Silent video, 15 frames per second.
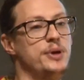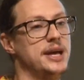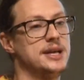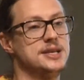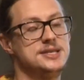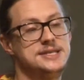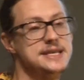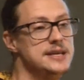a
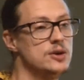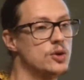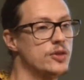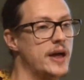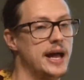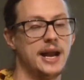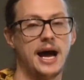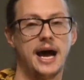big
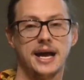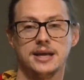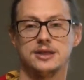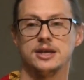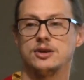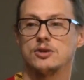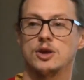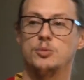deal that I
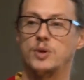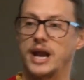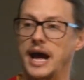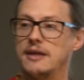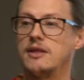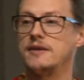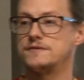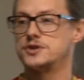literally,
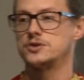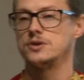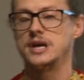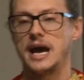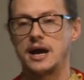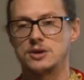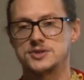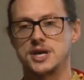when I left
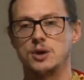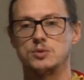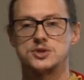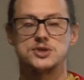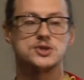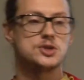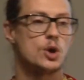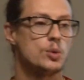Treehouse, I
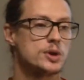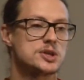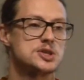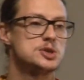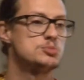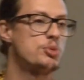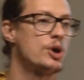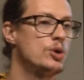was so
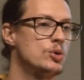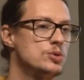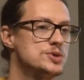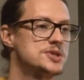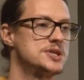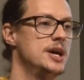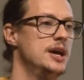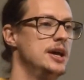
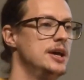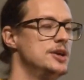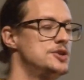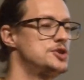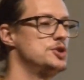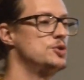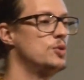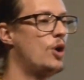exposed
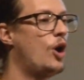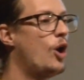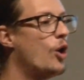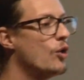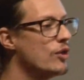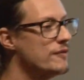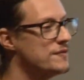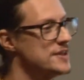to
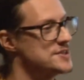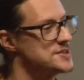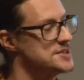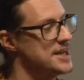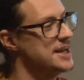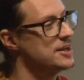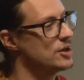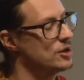all of
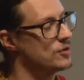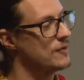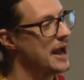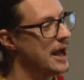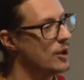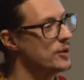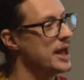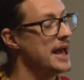this data
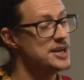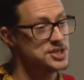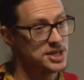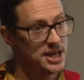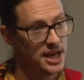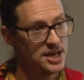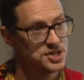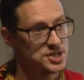around
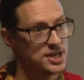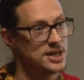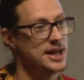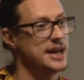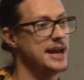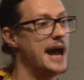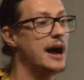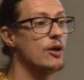
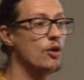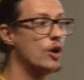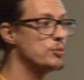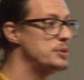education and how